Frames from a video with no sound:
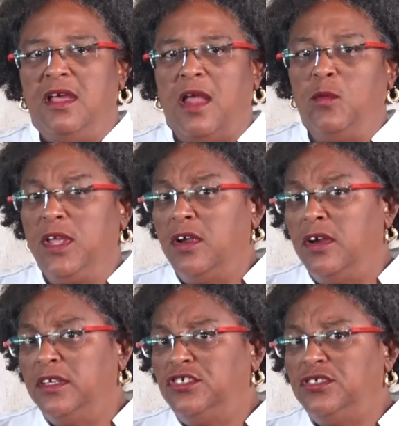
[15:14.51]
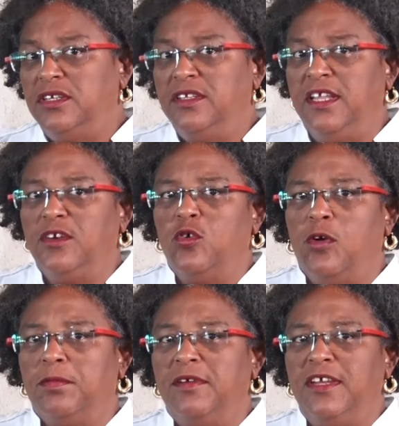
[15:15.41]
And we urge the
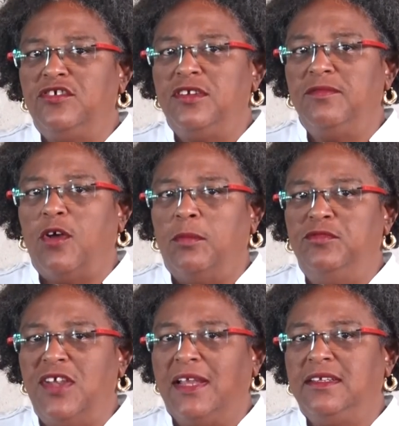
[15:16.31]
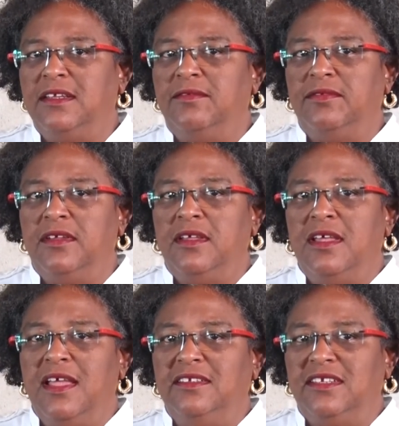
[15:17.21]
incorporation of objective
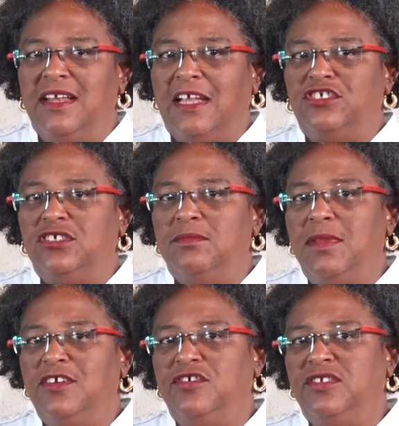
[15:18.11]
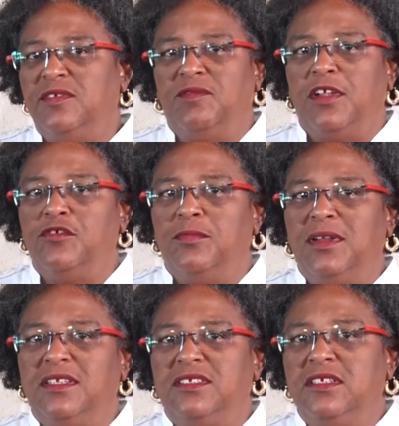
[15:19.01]
international measures of
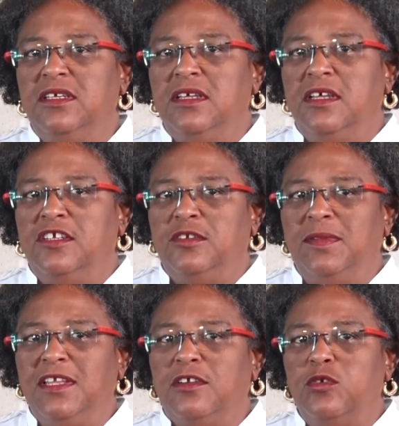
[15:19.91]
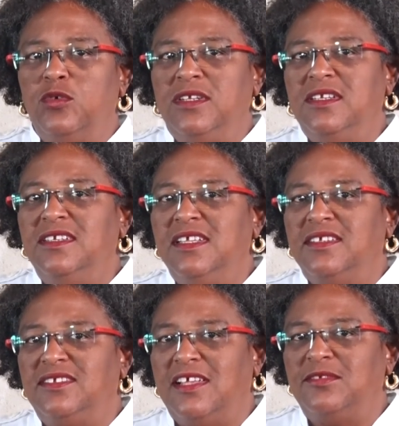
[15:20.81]
vulnerability to be included in the
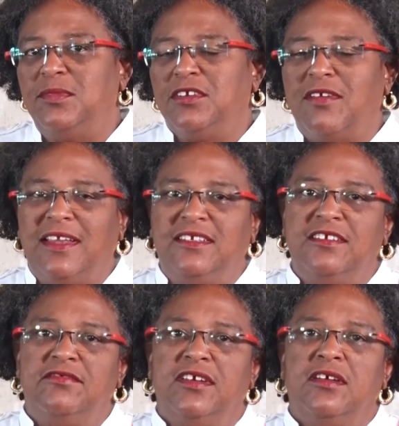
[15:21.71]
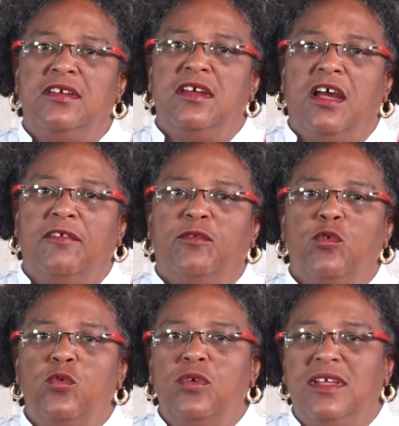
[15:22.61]
assessment criteria of
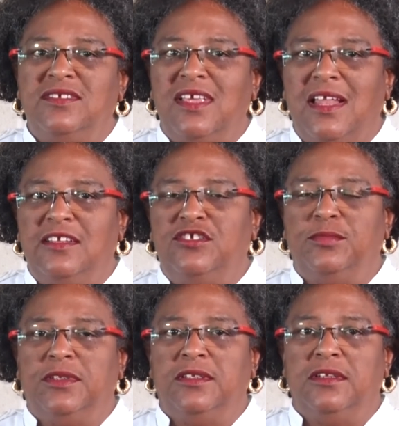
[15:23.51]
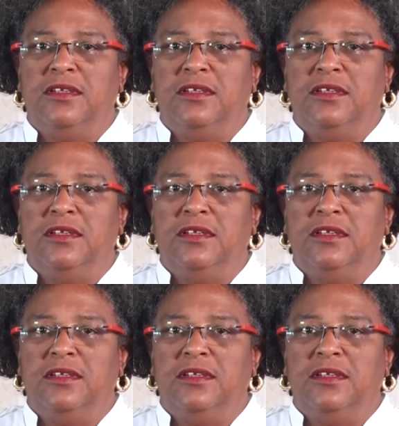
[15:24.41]
who is eligible.